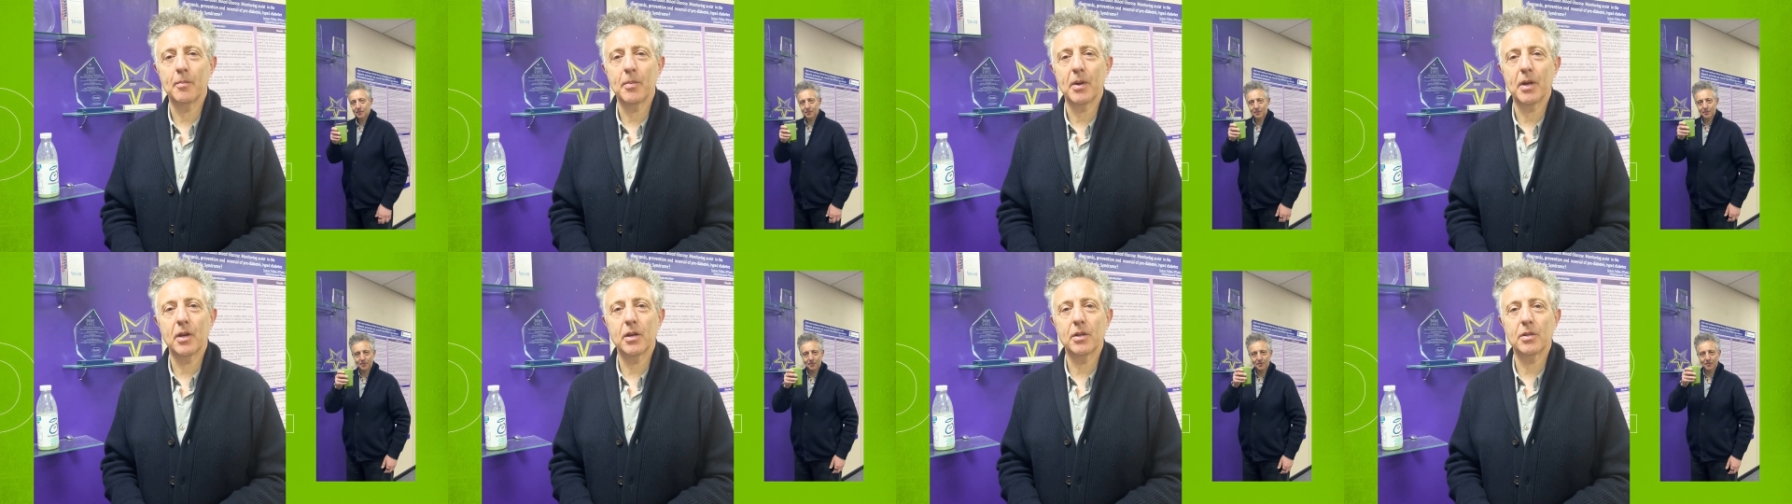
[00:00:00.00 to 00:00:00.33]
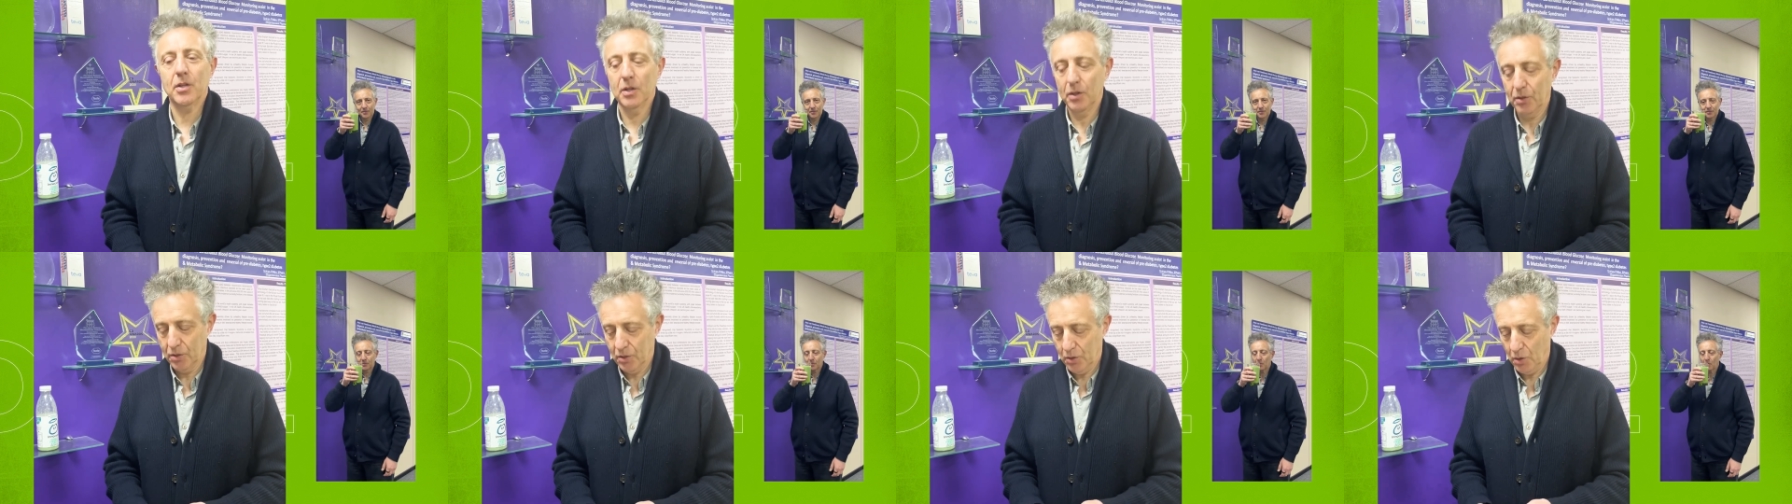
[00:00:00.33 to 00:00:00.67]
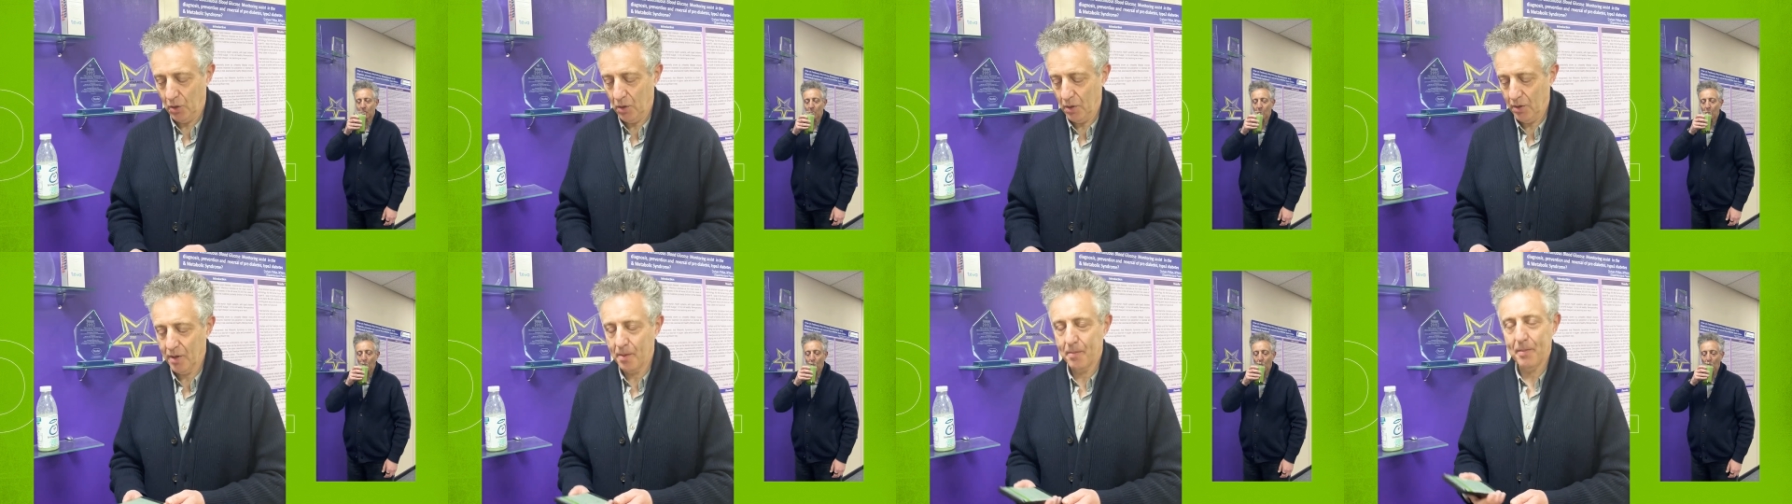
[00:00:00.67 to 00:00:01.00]
because you
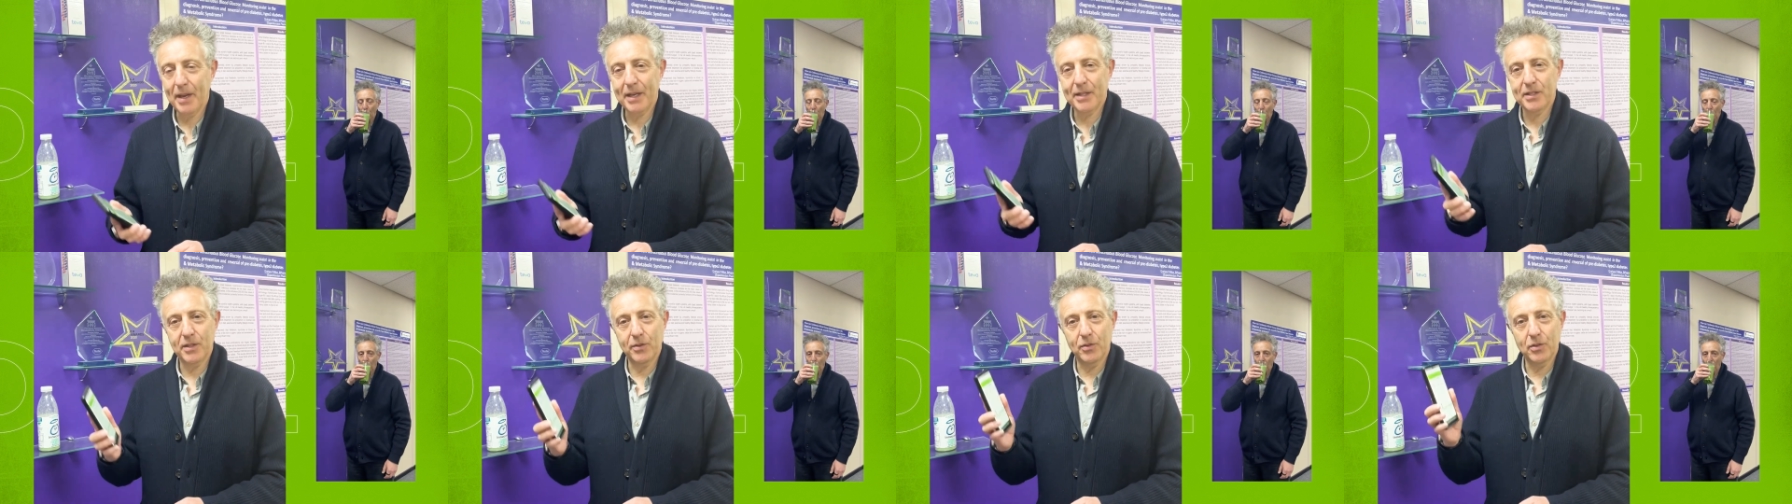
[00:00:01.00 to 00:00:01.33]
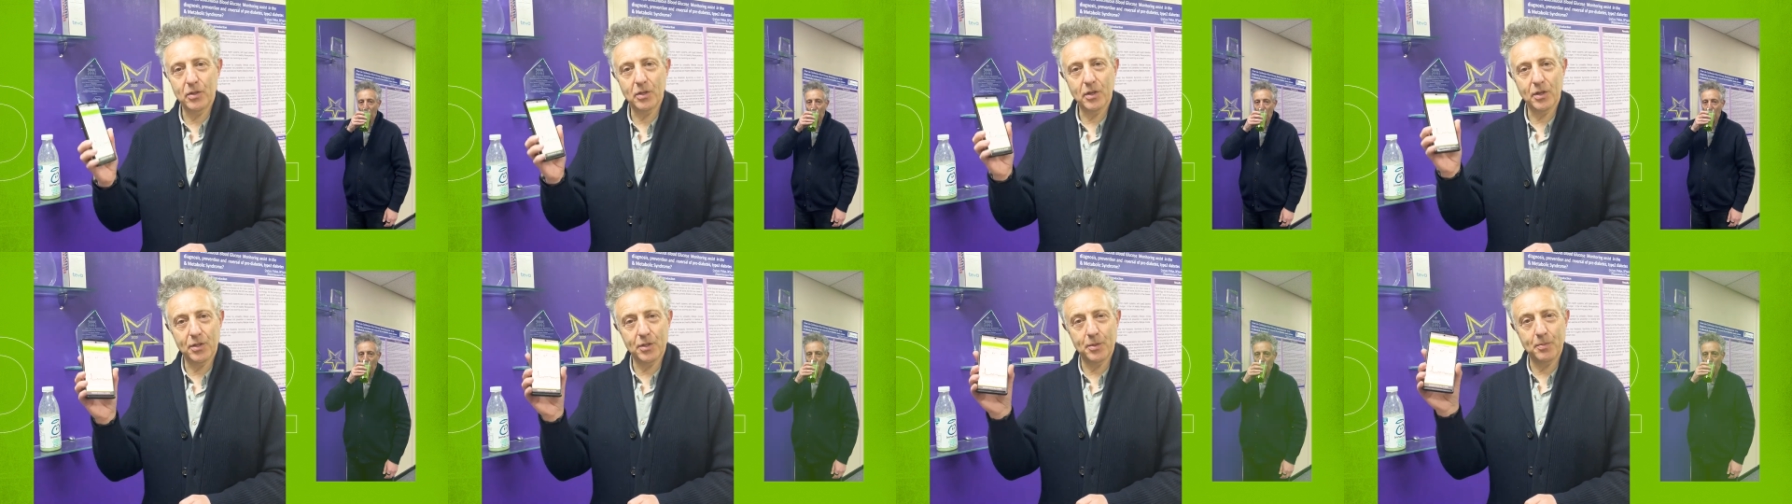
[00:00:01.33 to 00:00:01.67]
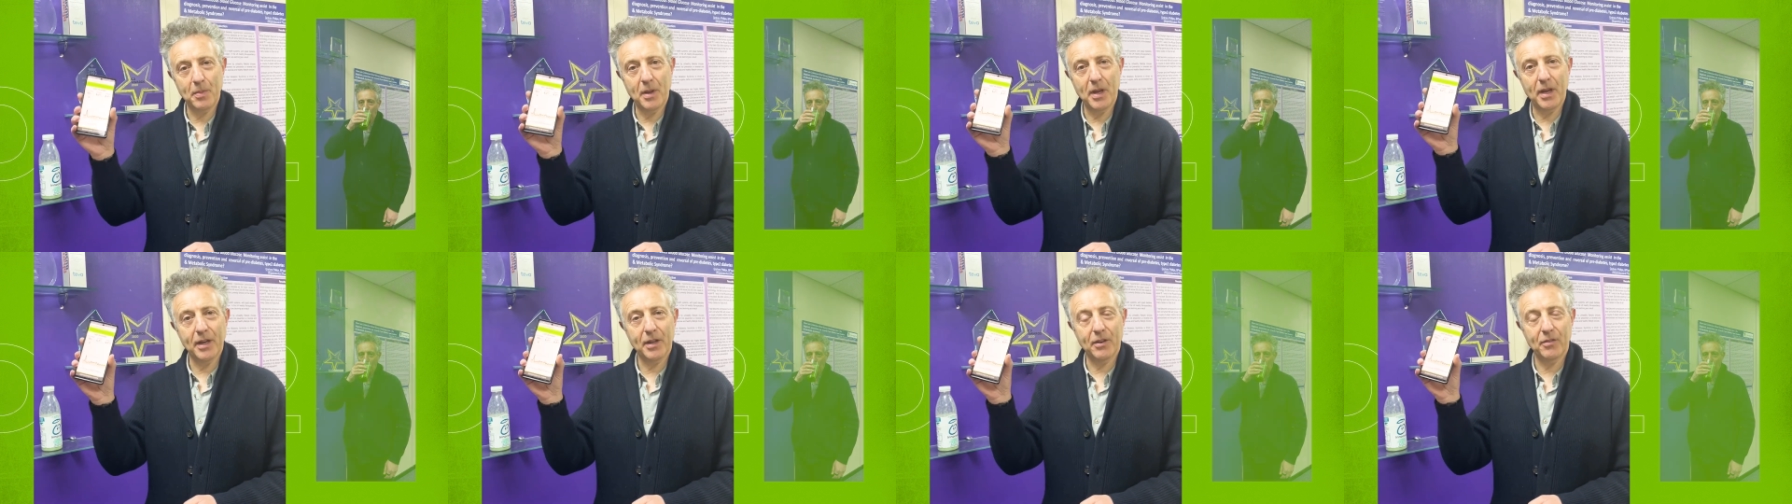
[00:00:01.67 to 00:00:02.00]
saw the massive sugar
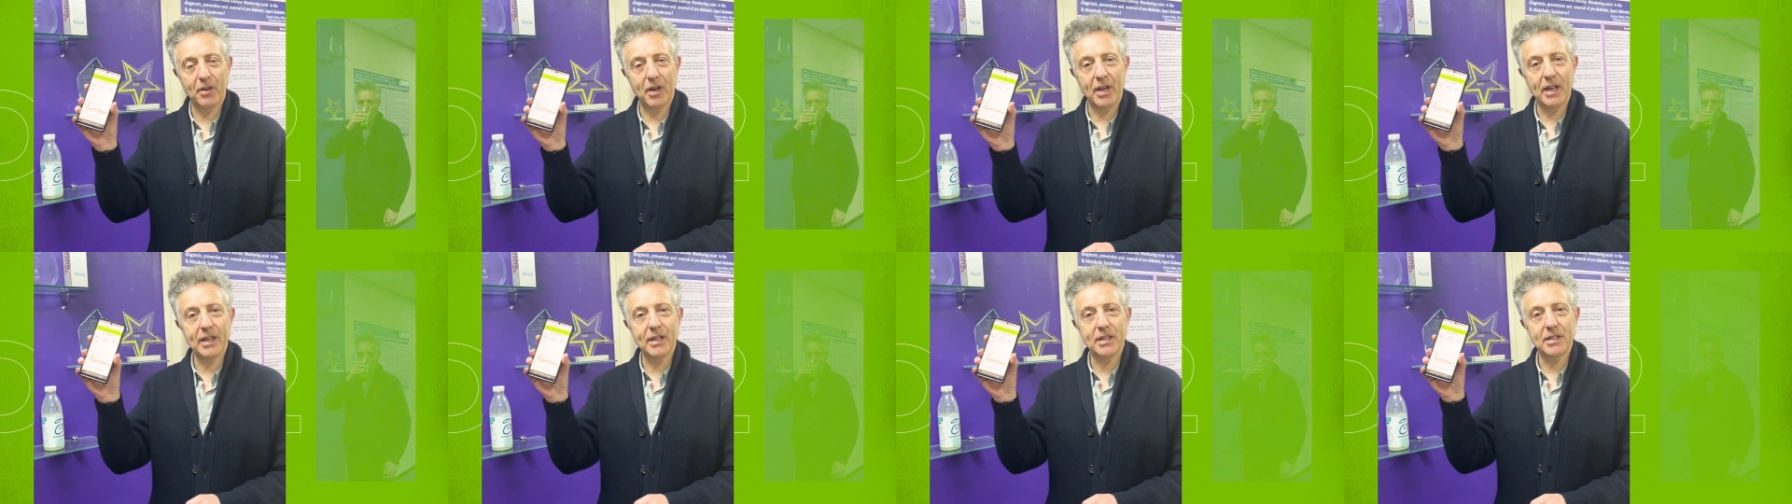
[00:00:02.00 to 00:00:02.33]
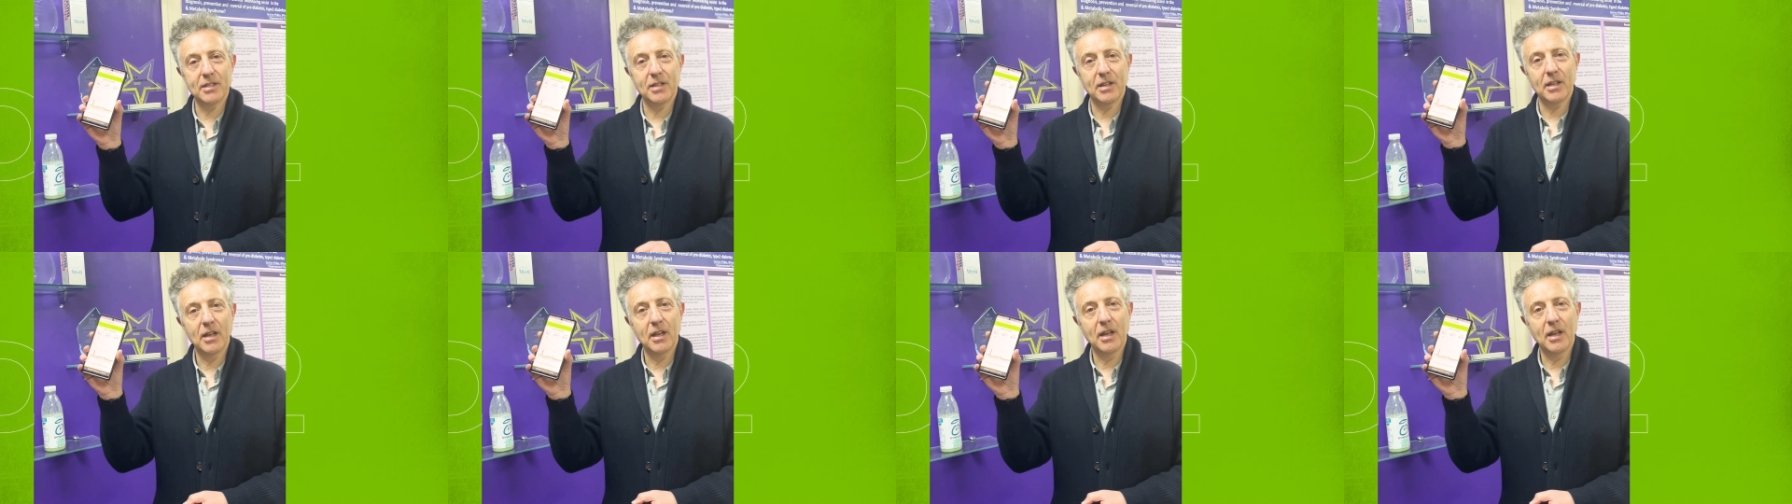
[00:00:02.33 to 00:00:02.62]
spike, right?